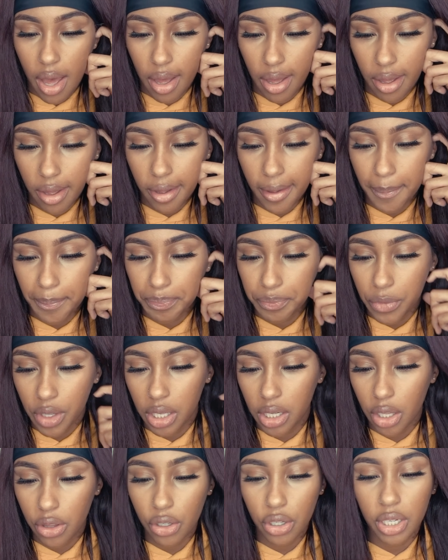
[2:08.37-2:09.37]
Um,
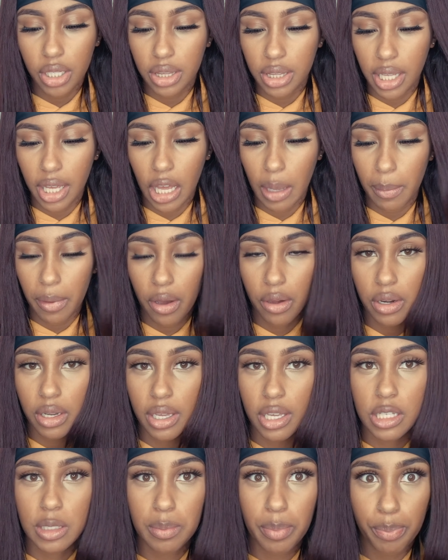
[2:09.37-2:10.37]
another good thing about it
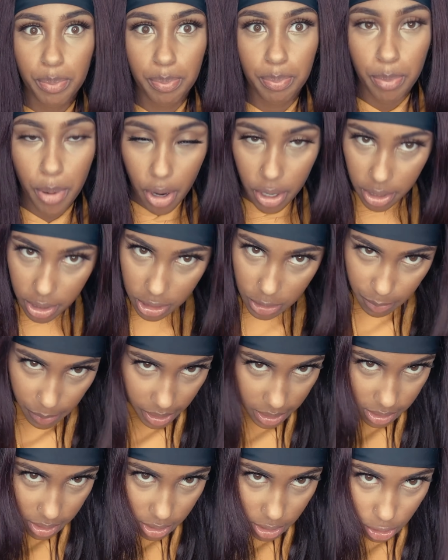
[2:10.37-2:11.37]
is parting
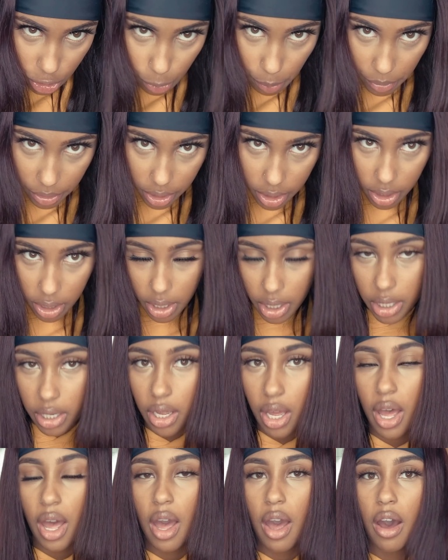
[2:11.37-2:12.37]
space is super
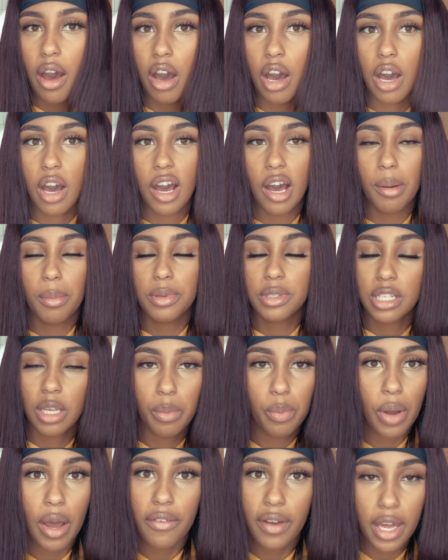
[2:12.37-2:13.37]
good. Um,
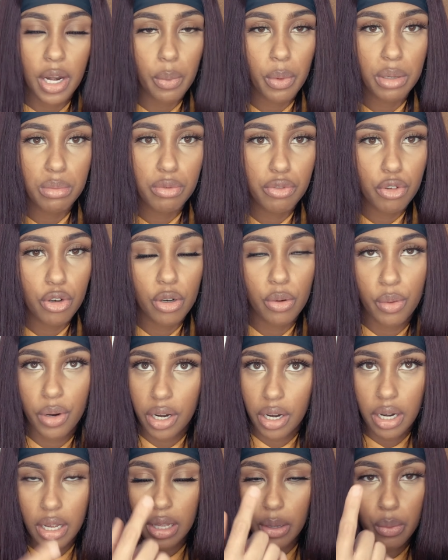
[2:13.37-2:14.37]
some I've had a wig before
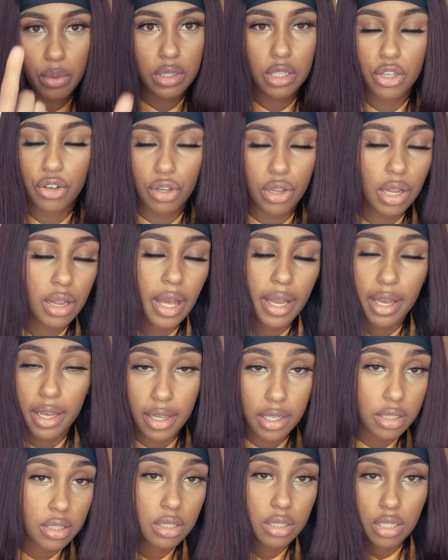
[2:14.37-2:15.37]
where it was literally like an
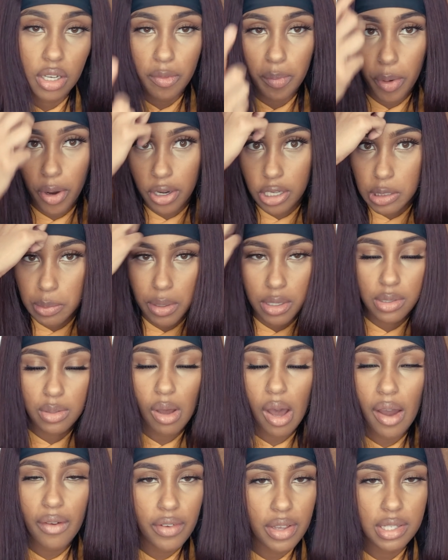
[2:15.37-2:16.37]
inch of parting space. So
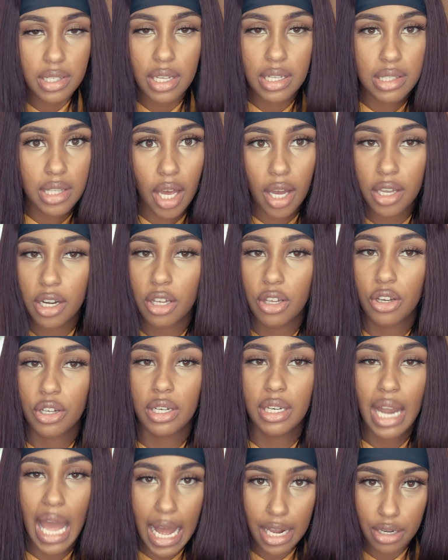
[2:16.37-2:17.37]
obviously it's not going to look
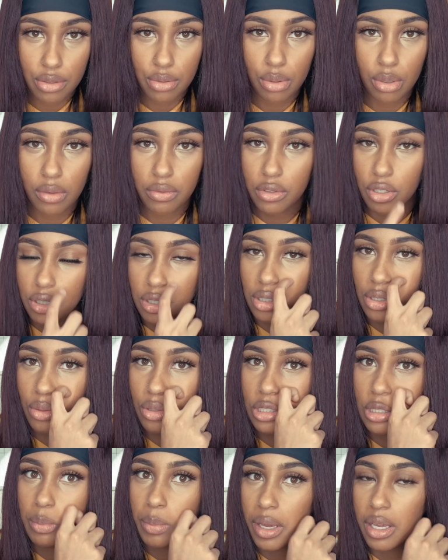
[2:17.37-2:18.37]
natural if there's no
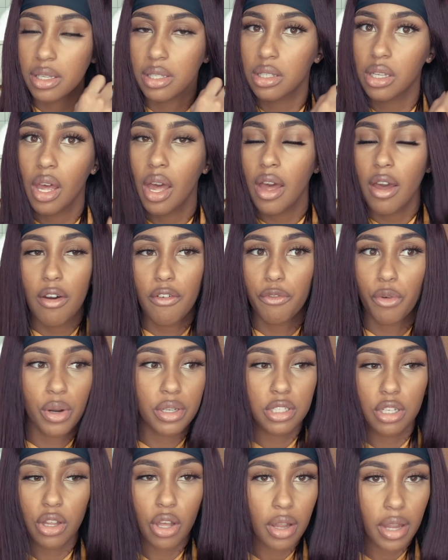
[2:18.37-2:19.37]
space for it
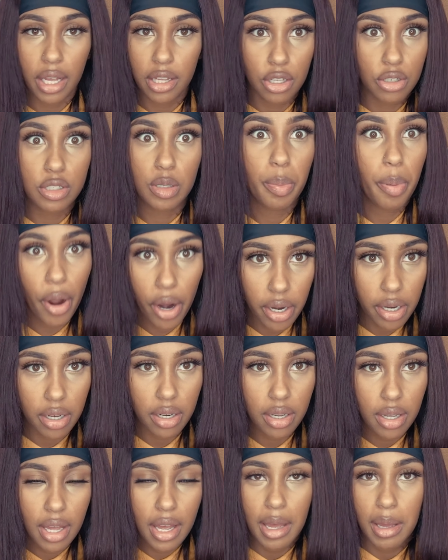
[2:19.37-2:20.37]
to look like there's a part
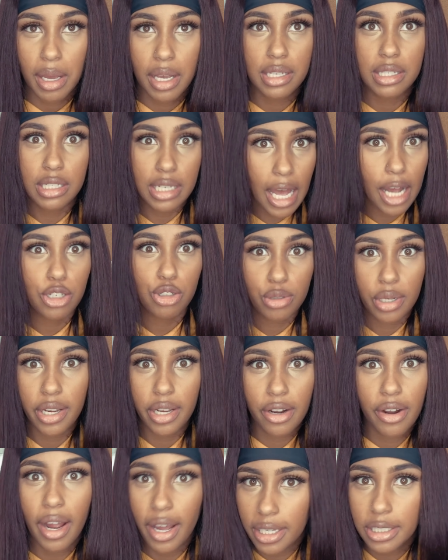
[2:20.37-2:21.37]
because natural
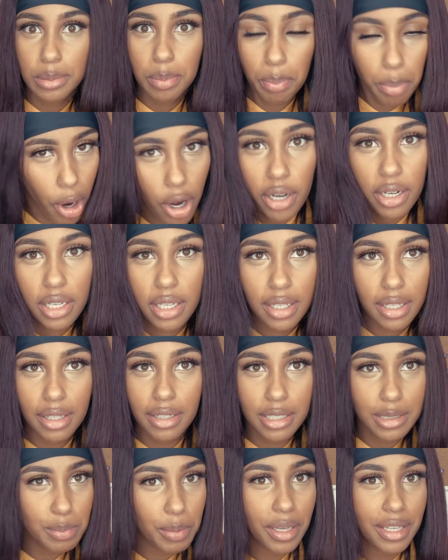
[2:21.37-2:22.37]
hair has parting
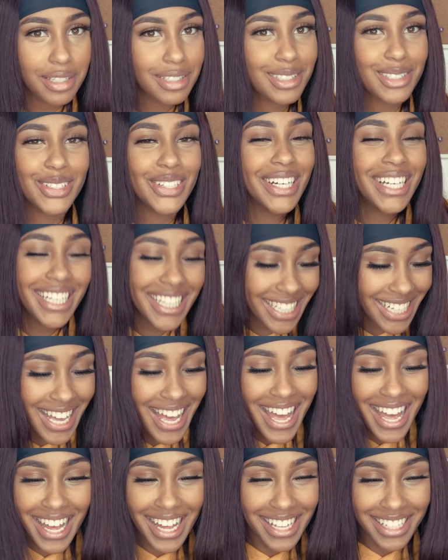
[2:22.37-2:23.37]
space. So
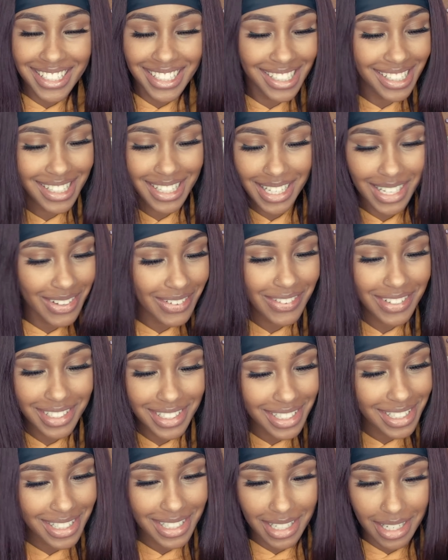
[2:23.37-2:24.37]
it's just, it was
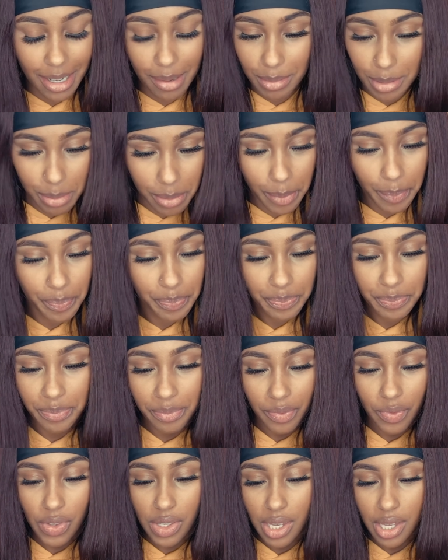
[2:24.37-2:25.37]
just dumb to me.
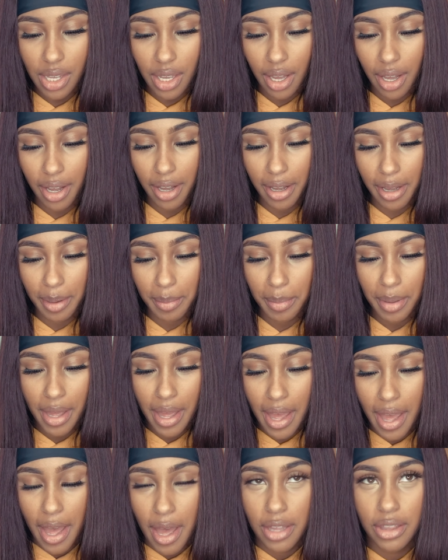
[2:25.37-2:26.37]
Um,
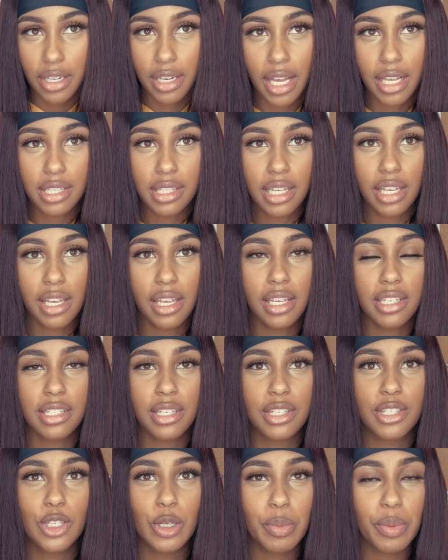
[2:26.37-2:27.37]
the next thing is
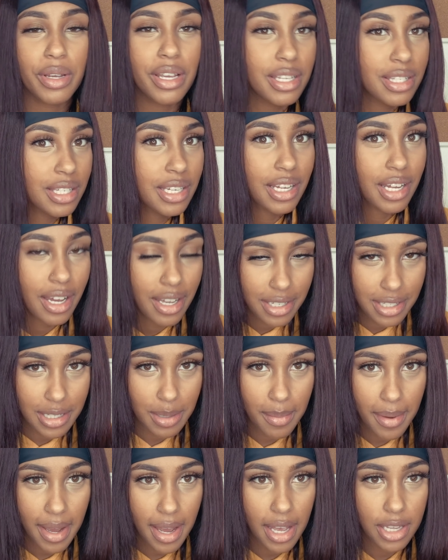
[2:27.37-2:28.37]
it's super easy to
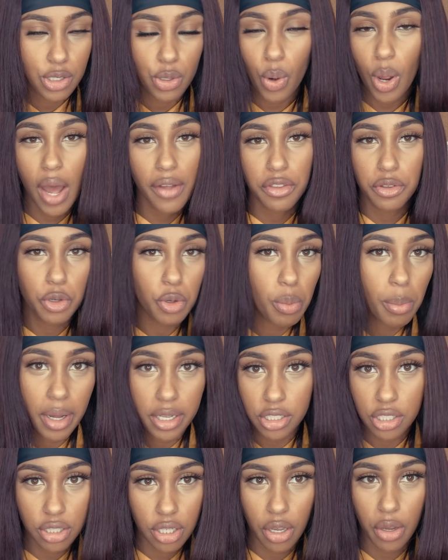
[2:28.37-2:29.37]
customize. You don't have to do
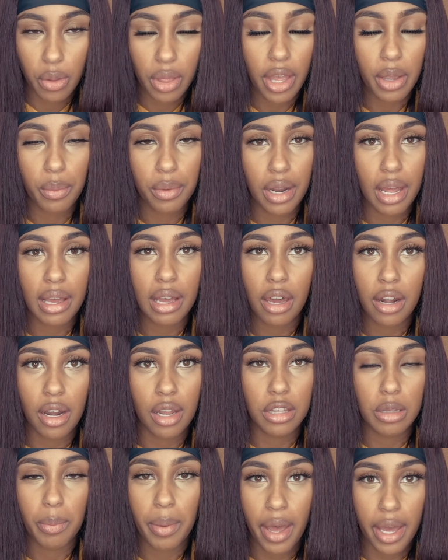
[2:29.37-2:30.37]
much though. Like when I got it
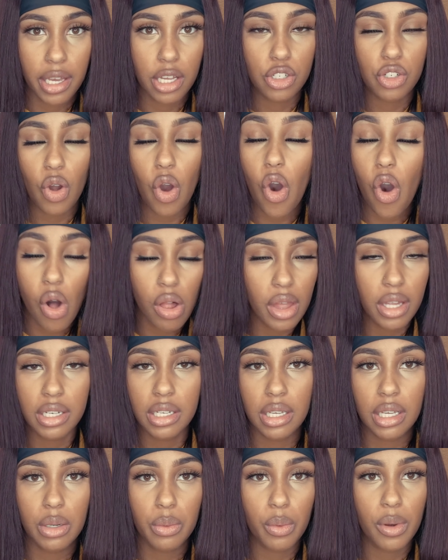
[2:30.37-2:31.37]
out the package, all I
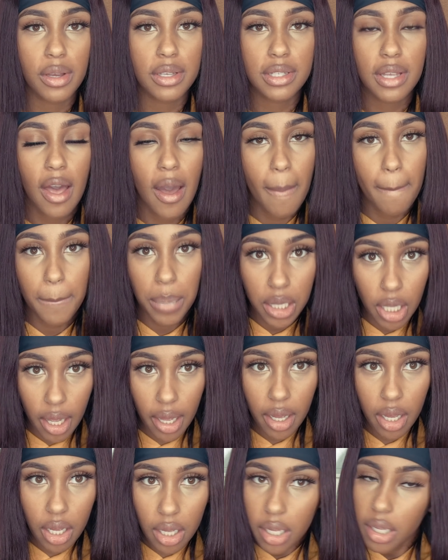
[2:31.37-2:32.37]
did was
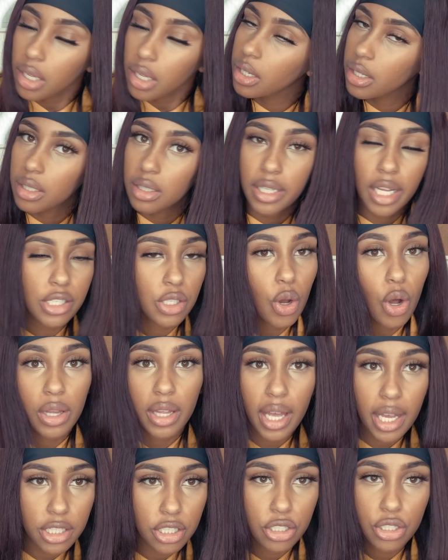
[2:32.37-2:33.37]
pluck, that's all I
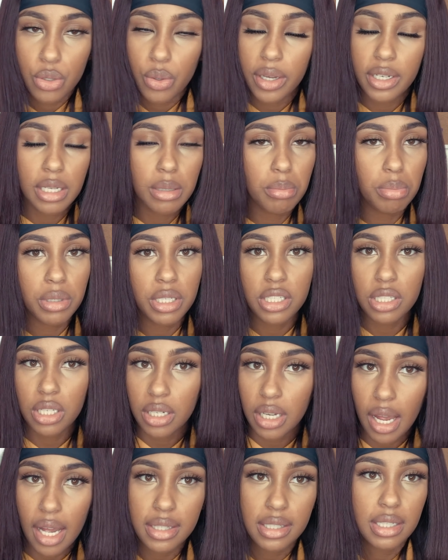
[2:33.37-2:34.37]
had to do. I didn't bleach the
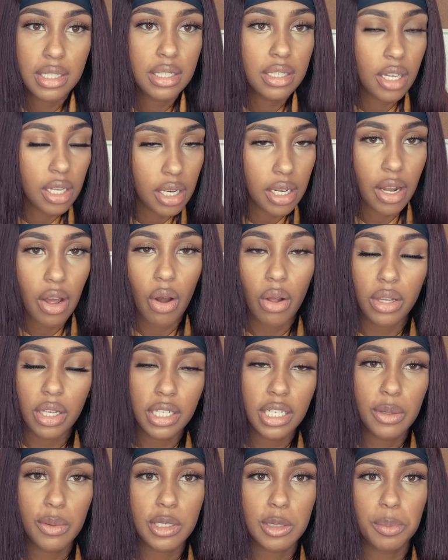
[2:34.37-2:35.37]
knots, none of that. All I
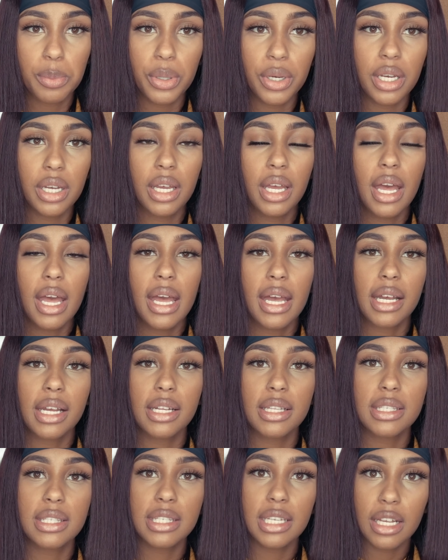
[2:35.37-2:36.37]
did was put
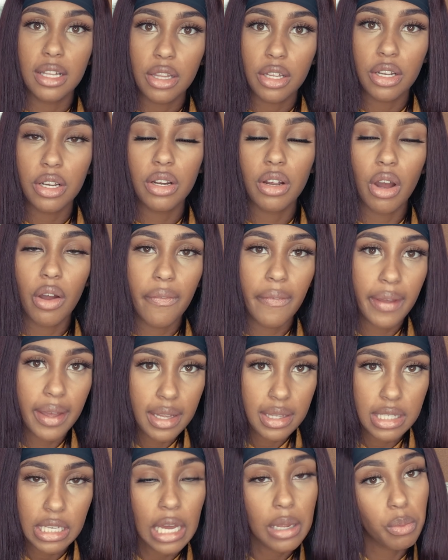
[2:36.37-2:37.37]
concealer on the
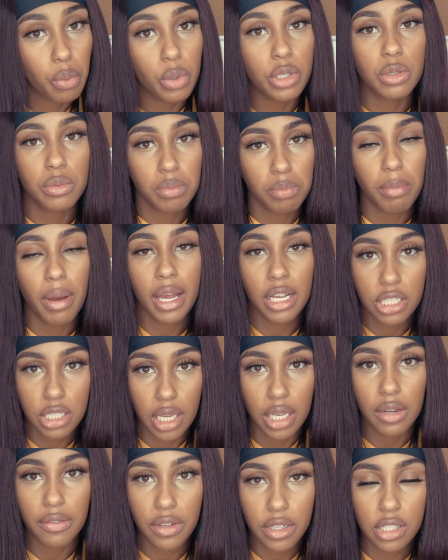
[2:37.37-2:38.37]
inside, which my
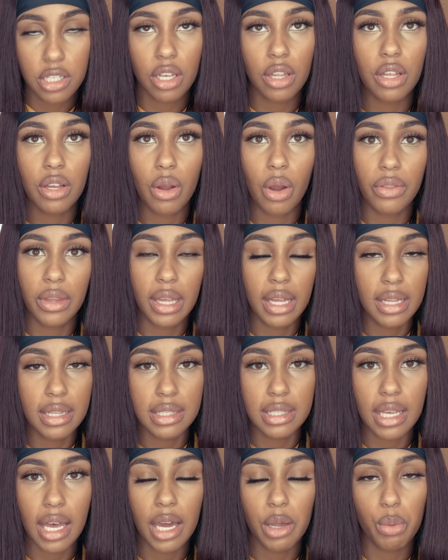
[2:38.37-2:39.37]
shade of concealer on the
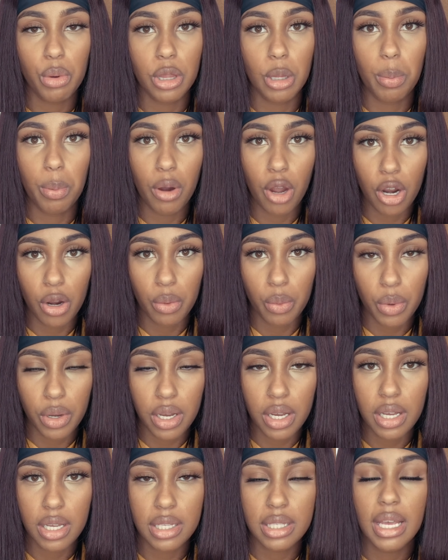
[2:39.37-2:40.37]
inside where the part
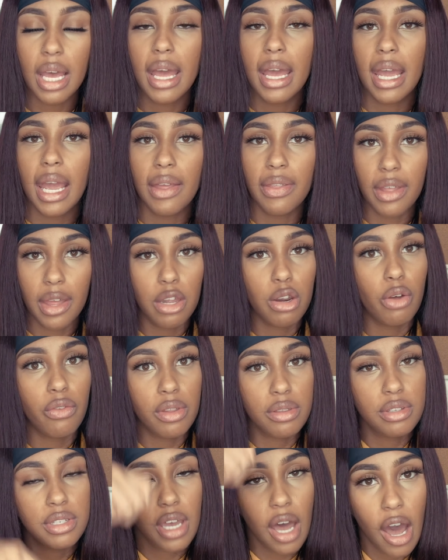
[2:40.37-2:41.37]
was, and then on
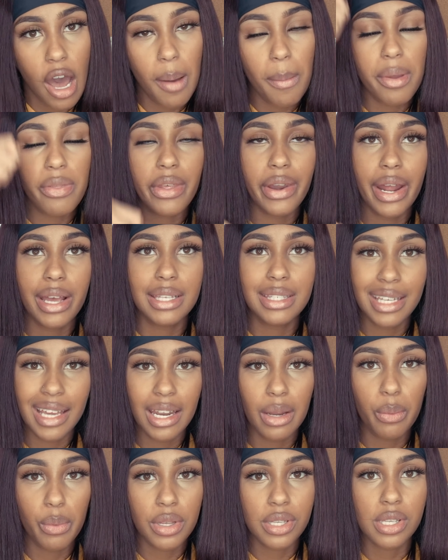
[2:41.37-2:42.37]
the top, and then I set
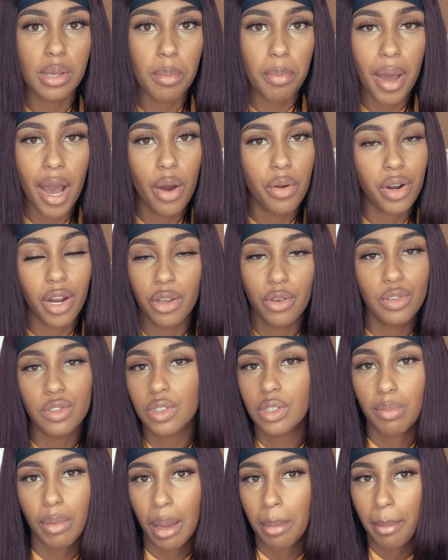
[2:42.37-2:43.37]
it with some powder. I
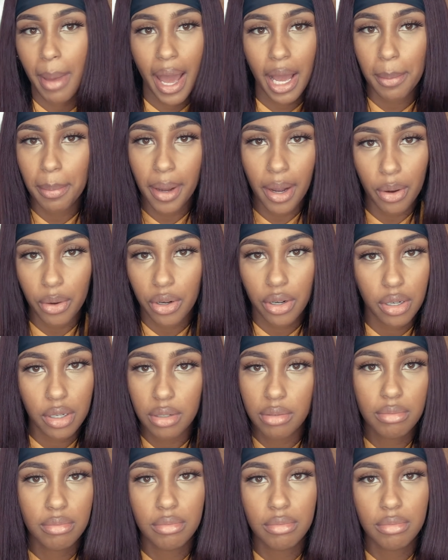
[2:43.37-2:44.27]
used my MAC powder.